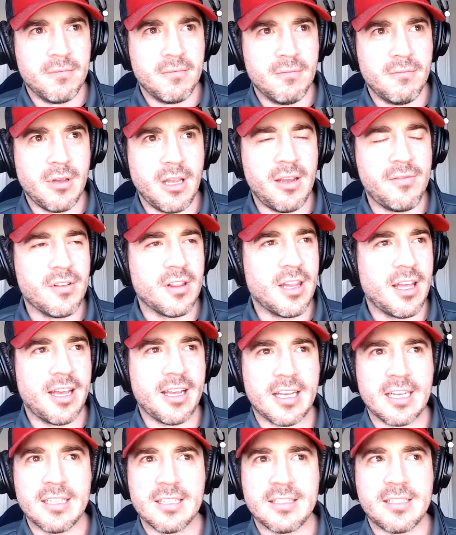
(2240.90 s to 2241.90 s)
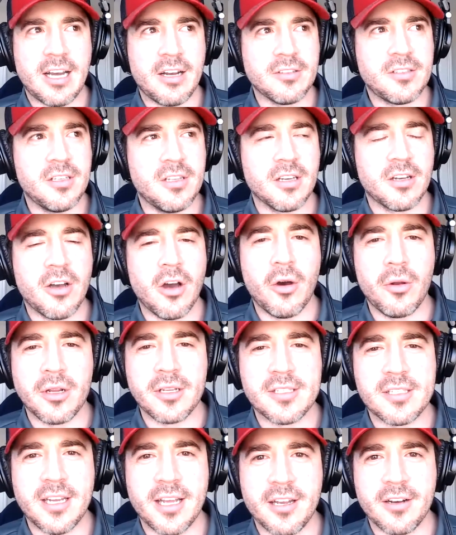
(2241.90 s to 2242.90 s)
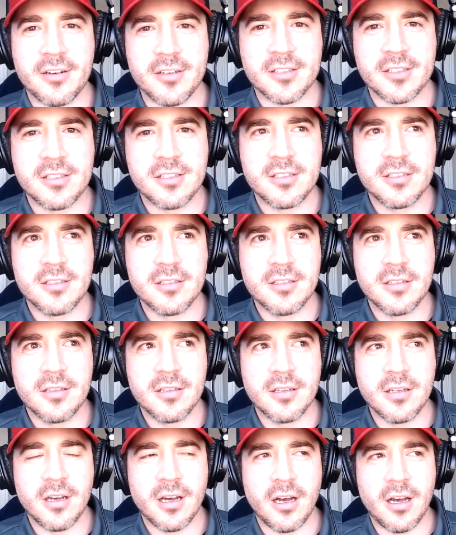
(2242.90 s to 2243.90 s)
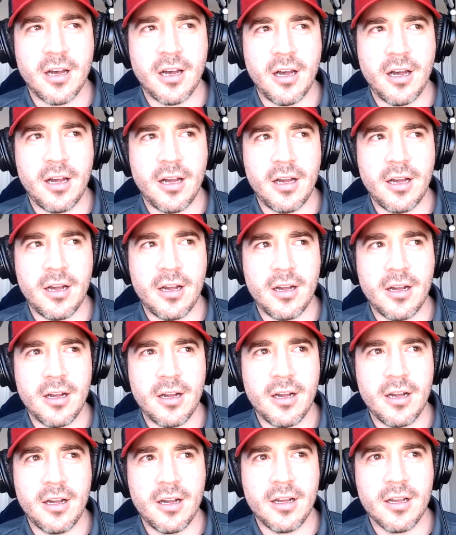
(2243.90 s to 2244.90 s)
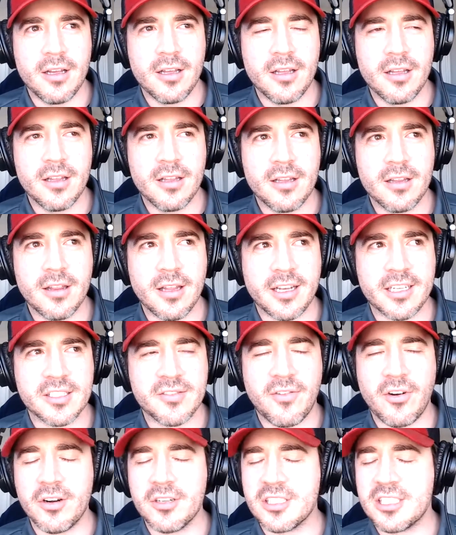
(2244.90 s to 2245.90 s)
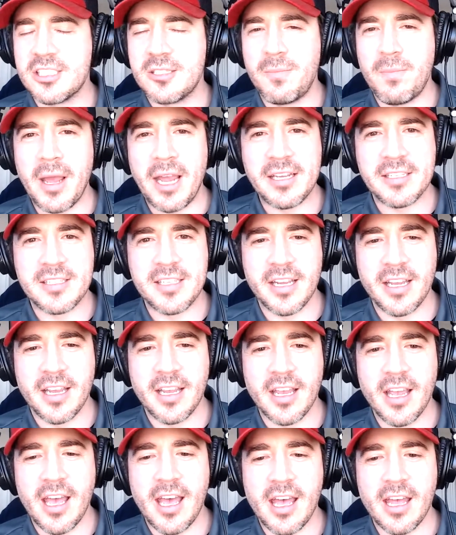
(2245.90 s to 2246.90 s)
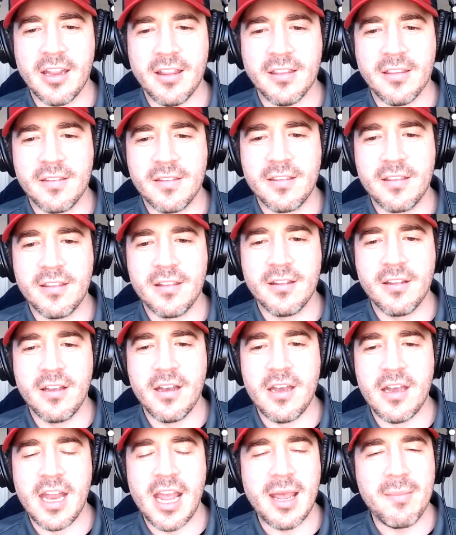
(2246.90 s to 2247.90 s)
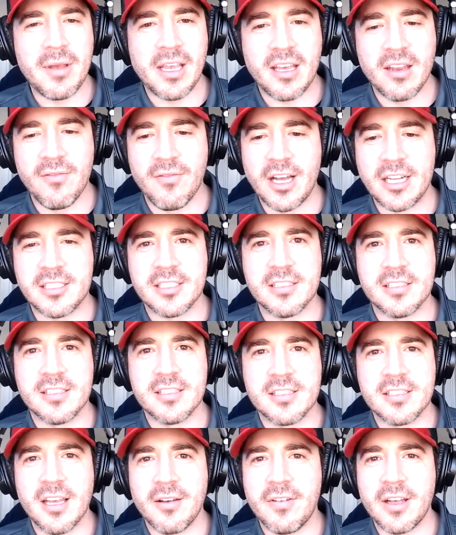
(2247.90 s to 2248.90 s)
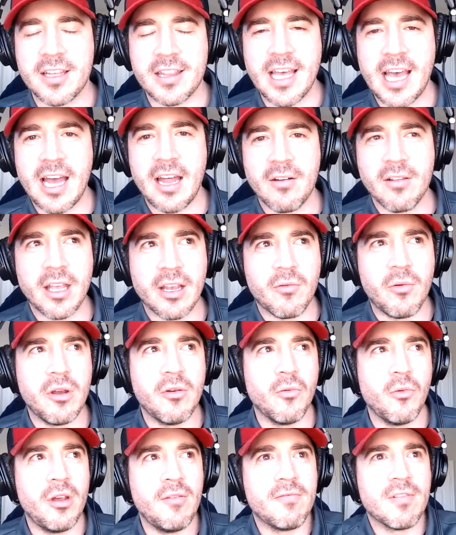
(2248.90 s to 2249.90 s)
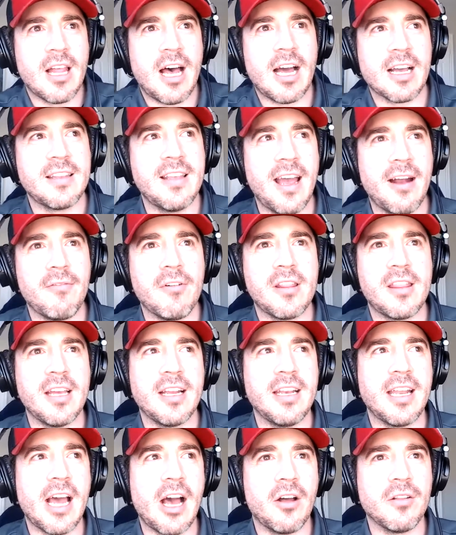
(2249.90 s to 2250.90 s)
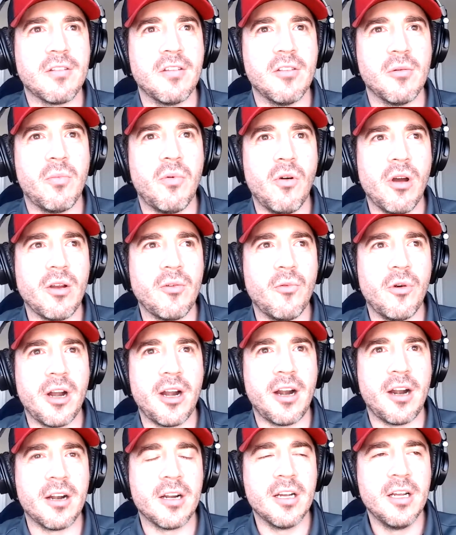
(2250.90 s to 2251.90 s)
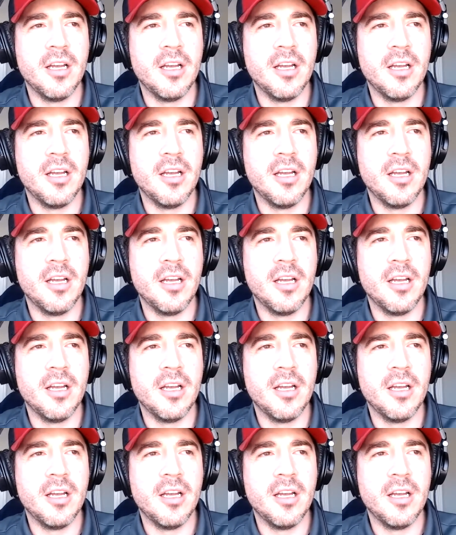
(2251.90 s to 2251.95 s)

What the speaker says: even like down to the coding standards, like as far as spacing and naming conventions and stuff like that. Like we've locked everything down to the point where